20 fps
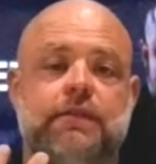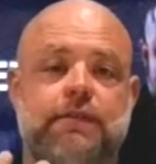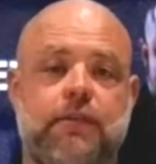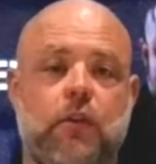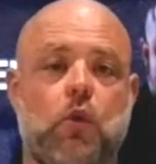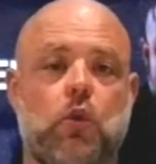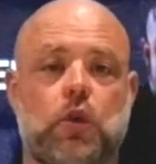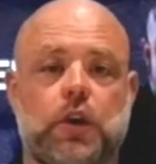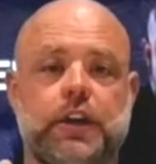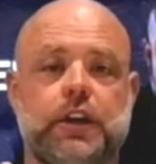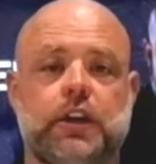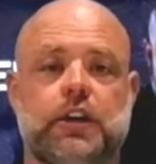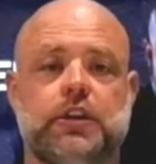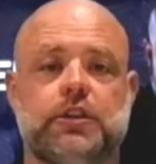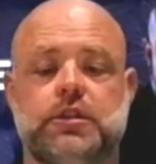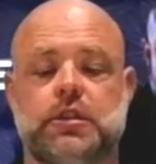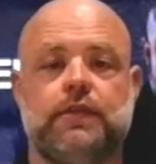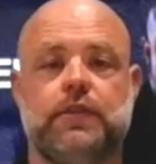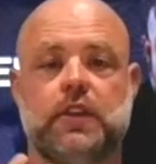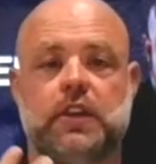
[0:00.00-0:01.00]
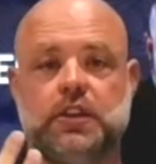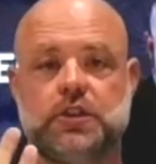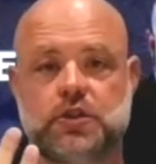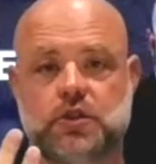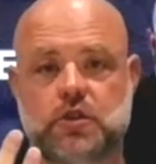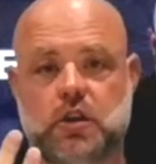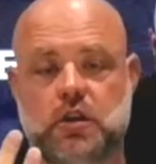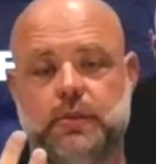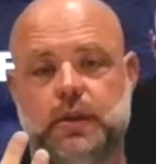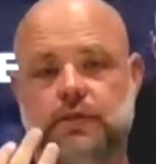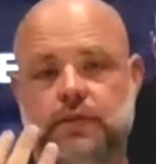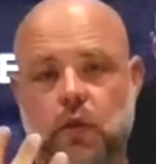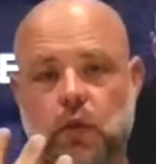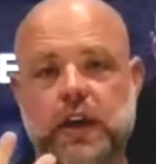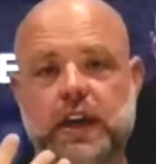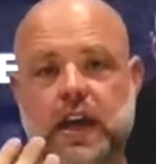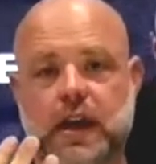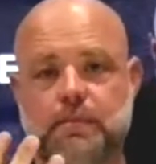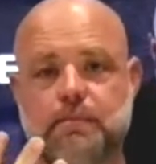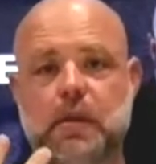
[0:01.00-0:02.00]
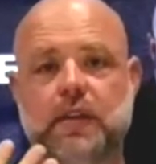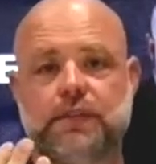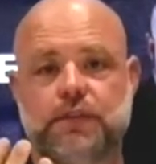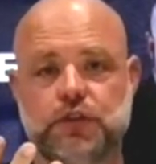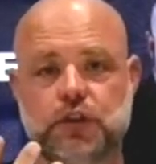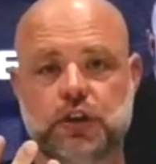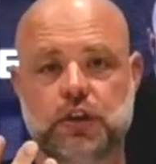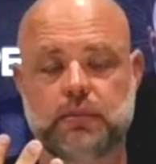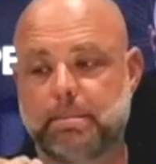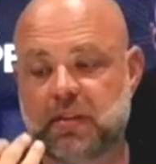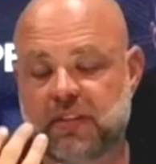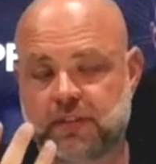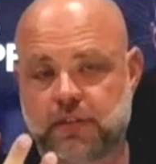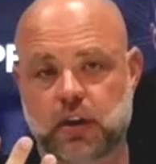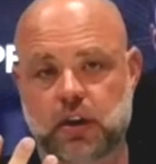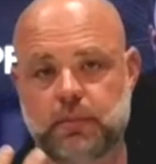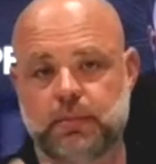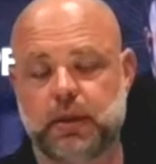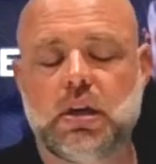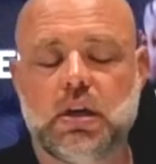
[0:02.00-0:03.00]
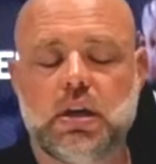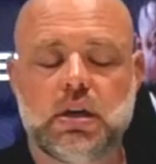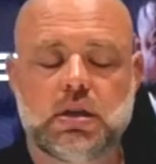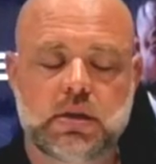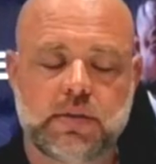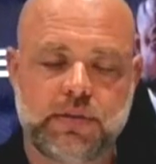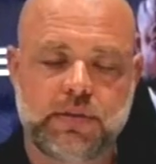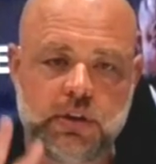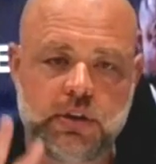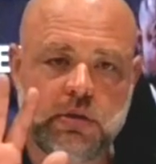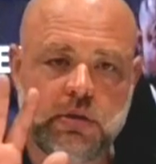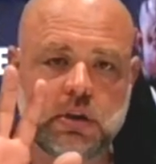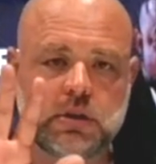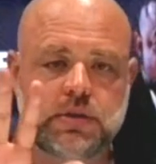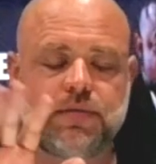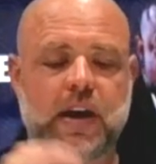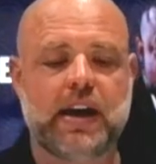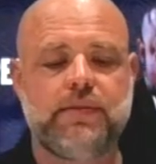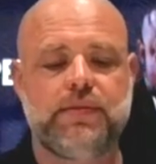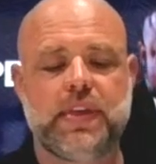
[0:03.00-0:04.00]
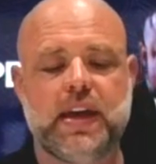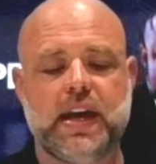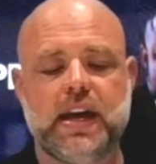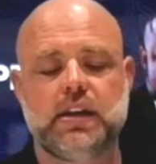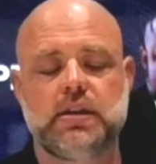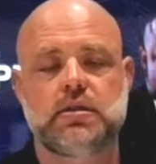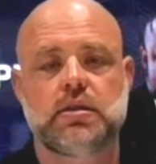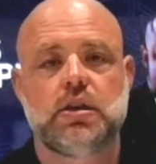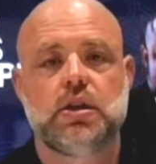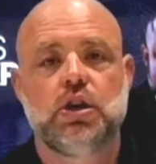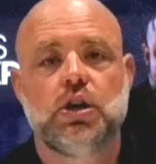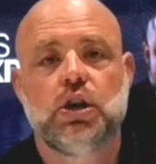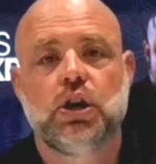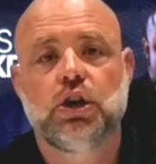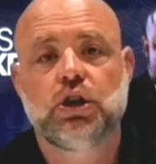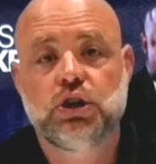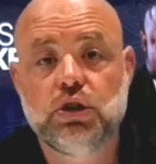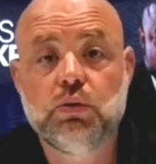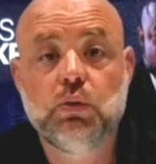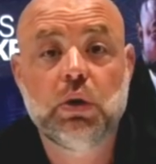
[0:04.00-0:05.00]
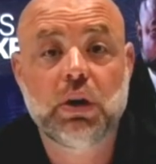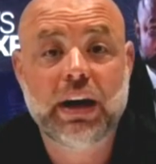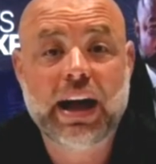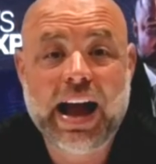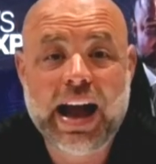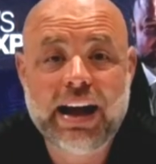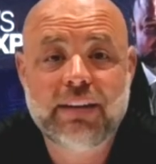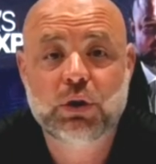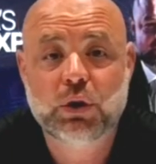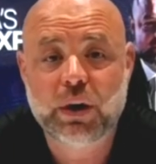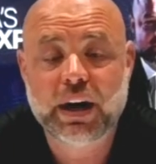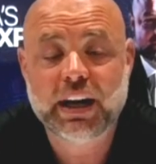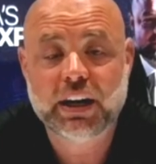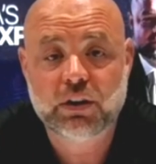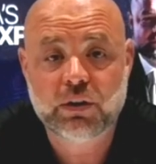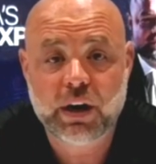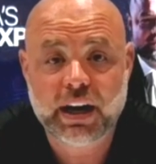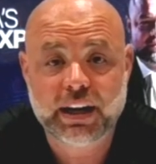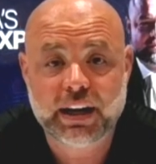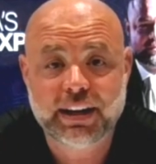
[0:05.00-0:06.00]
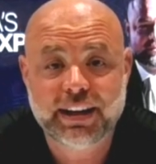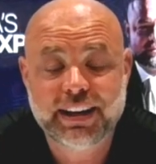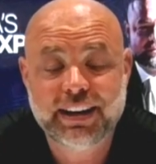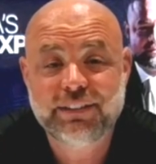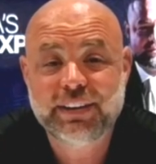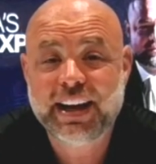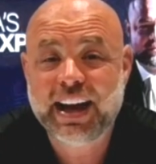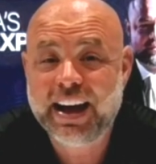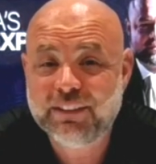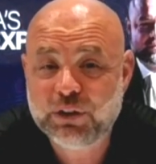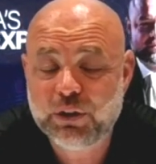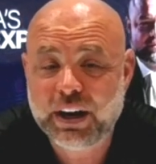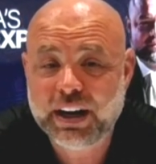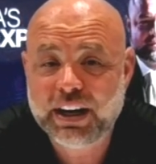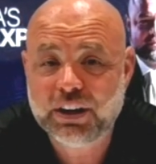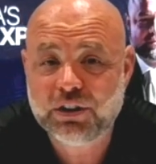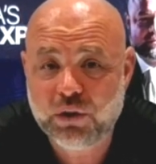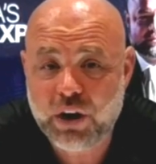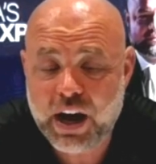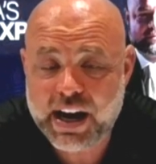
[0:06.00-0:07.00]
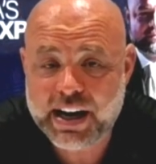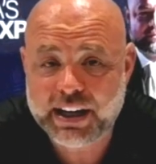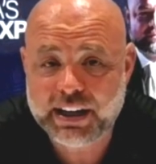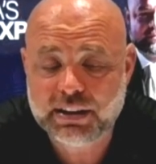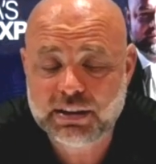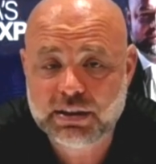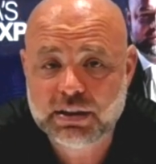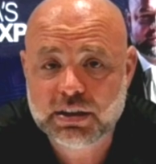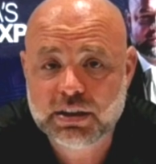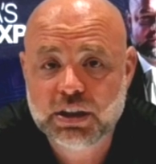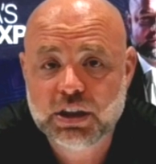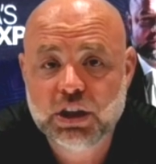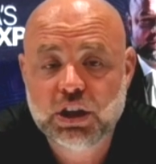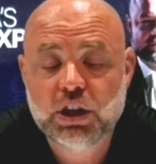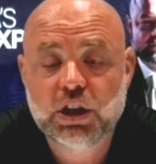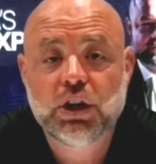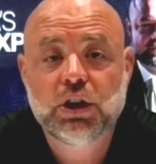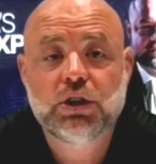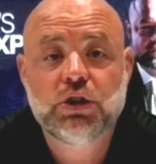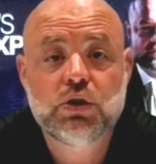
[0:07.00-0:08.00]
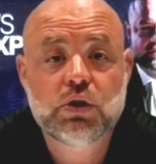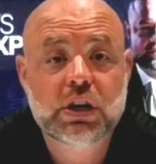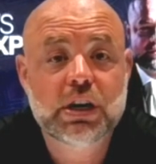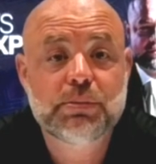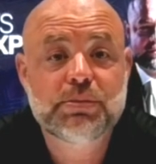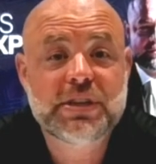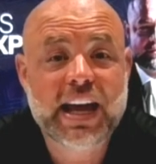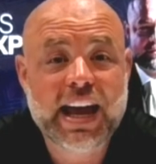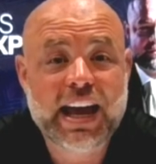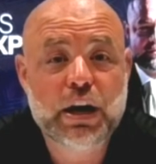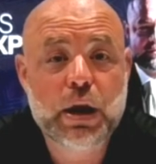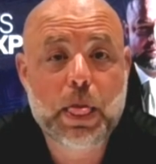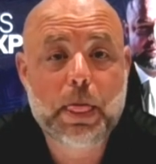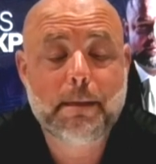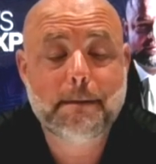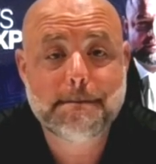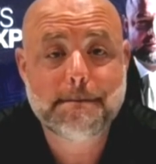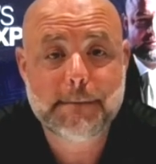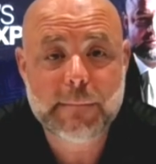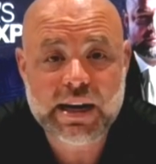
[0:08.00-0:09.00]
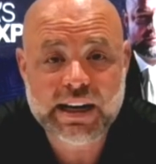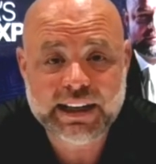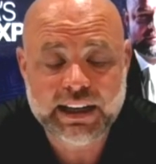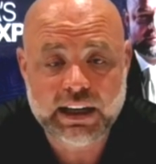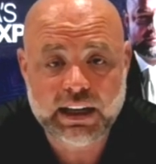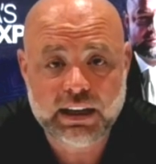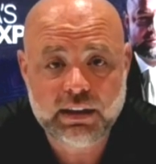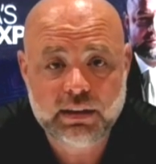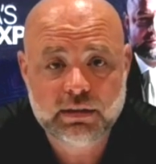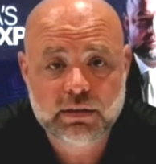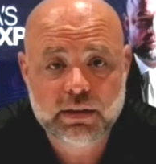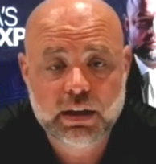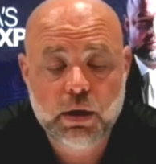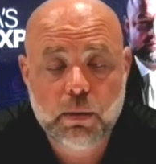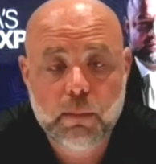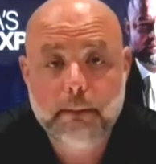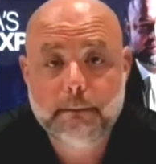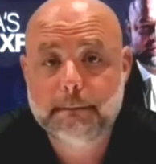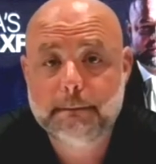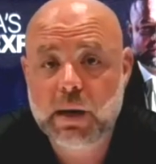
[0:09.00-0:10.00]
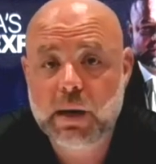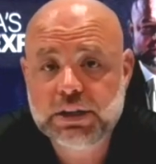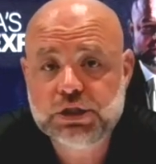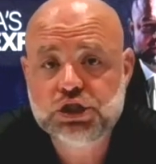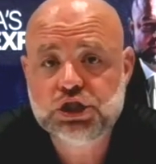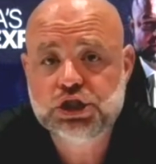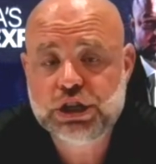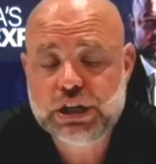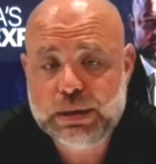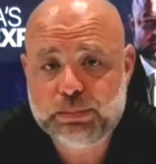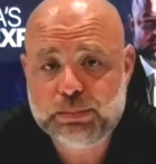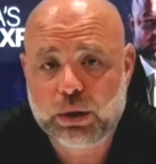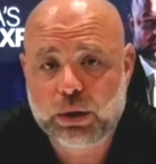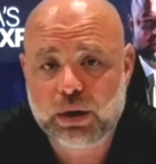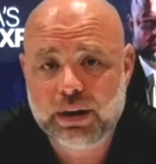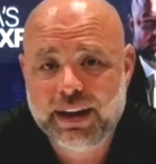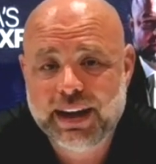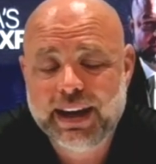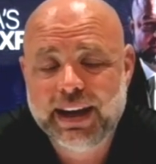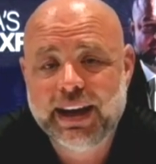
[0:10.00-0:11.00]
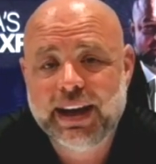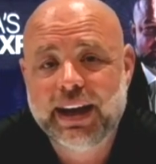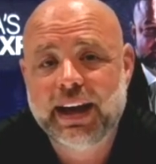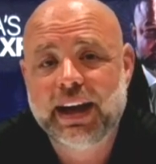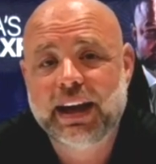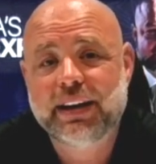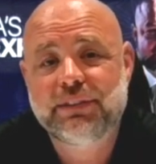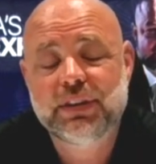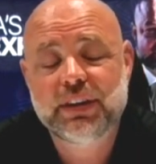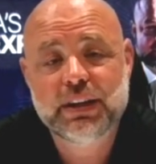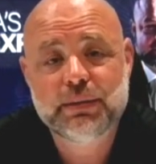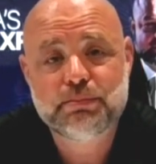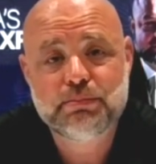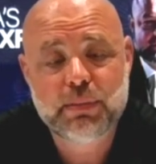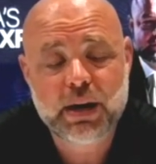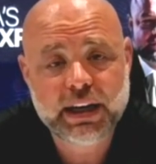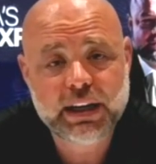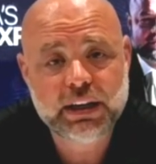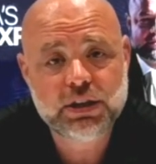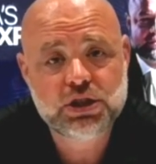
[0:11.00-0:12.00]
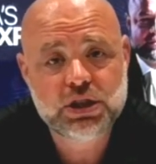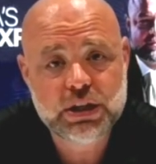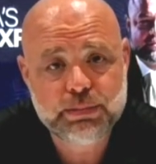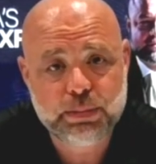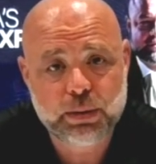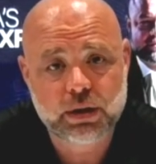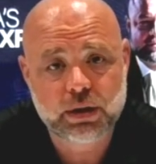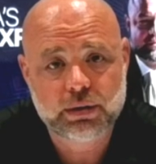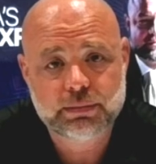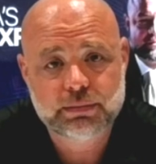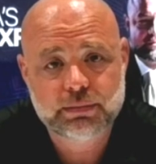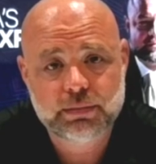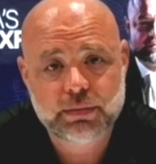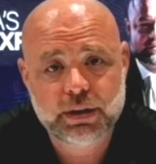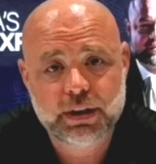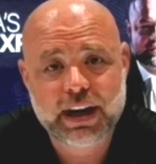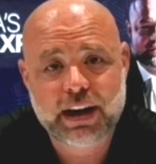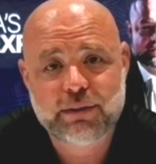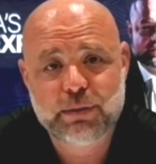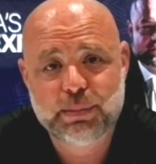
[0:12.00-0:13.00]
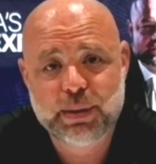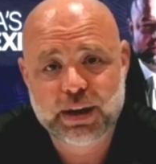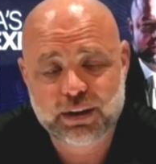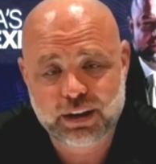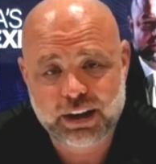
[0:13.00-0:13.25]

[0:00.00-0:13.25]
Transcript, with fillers: four years for the installment, 48 month term, preferably. So if you do those five things, you will have great credit. And if you have great credit, you can obtain money much cheaper. And if you can get money cheaper, you're going to have a better